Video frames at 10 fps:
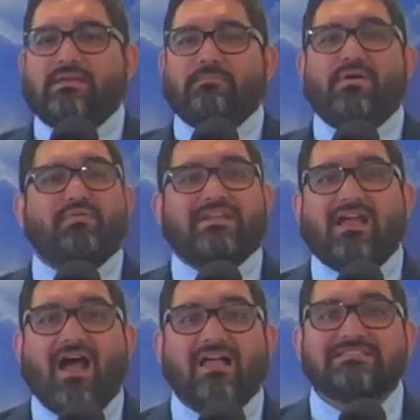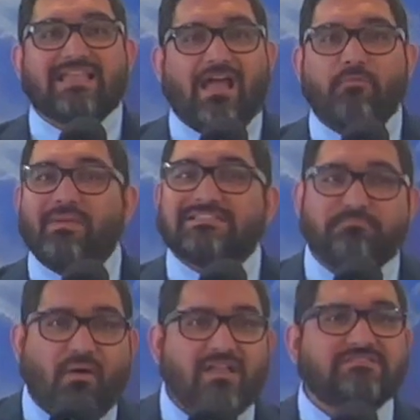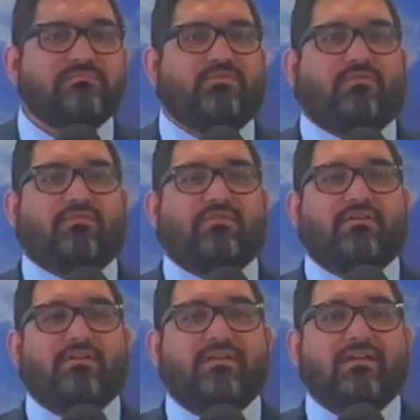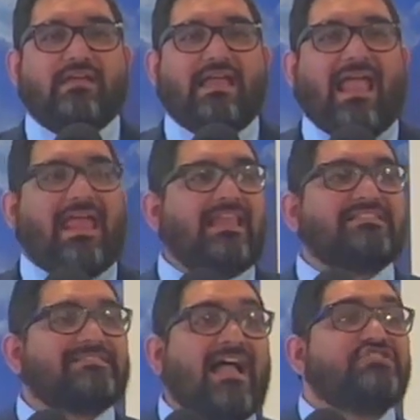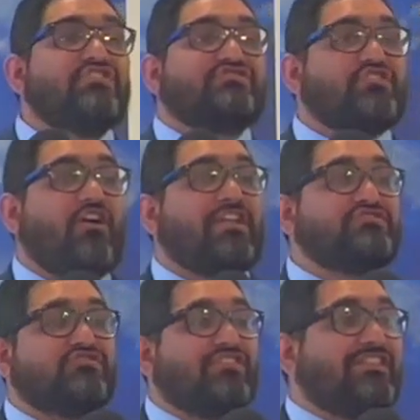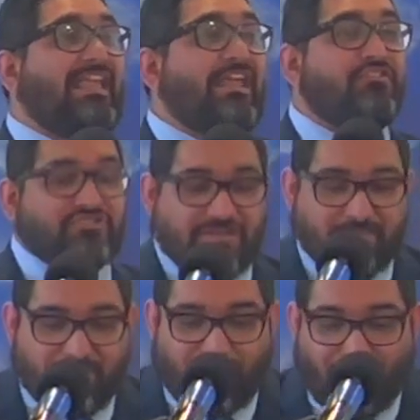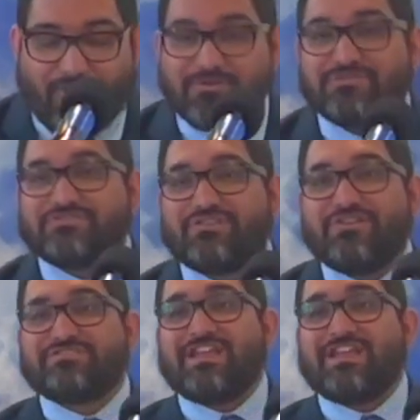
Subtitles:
but with God's help, it's possible. And he's not just talking to the leadership of the local church.